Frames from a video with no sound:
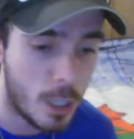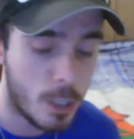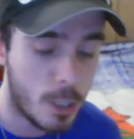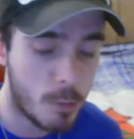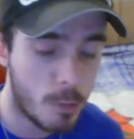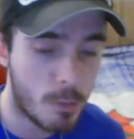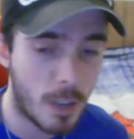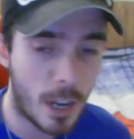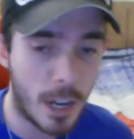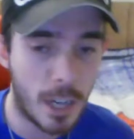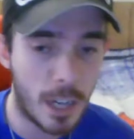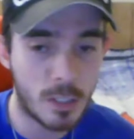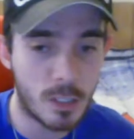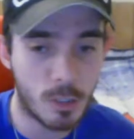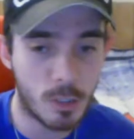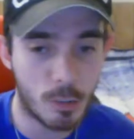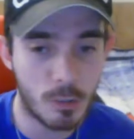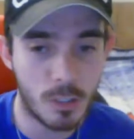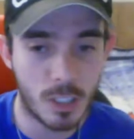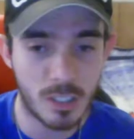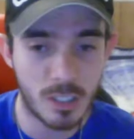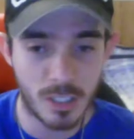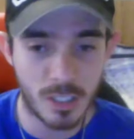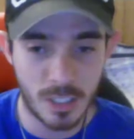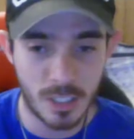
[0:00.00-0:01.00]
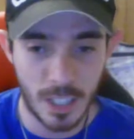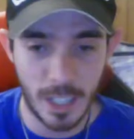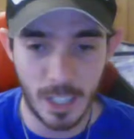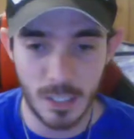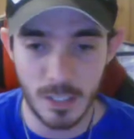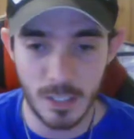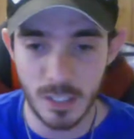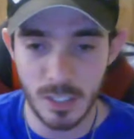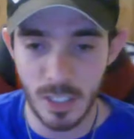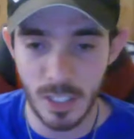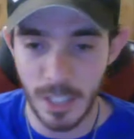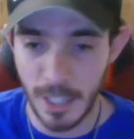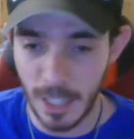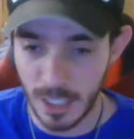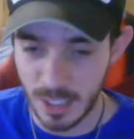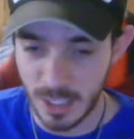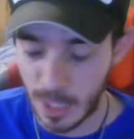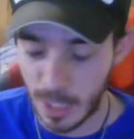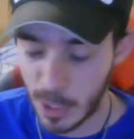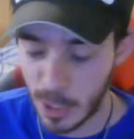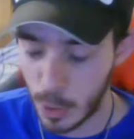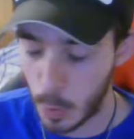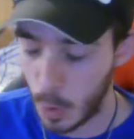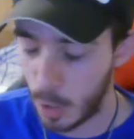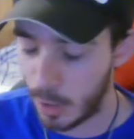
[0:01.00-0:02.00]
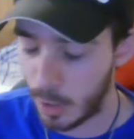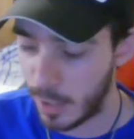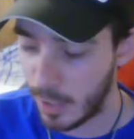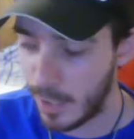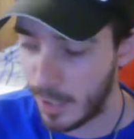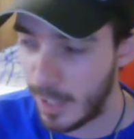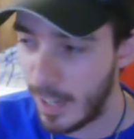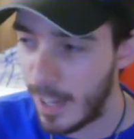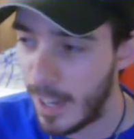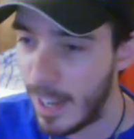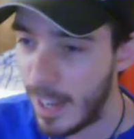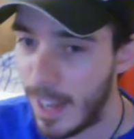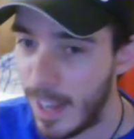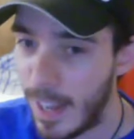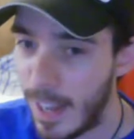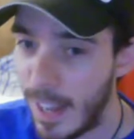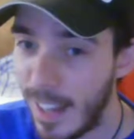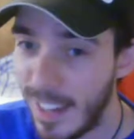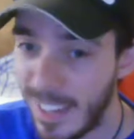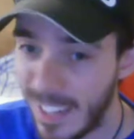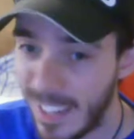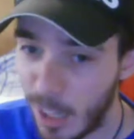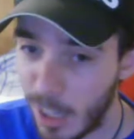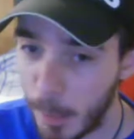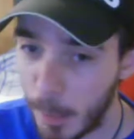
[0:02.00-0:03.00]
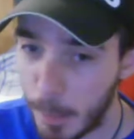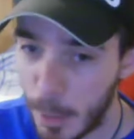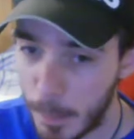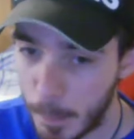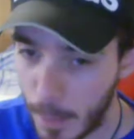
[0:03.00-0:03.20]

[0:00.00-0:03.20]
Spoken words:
you guys understand asexuality a little bit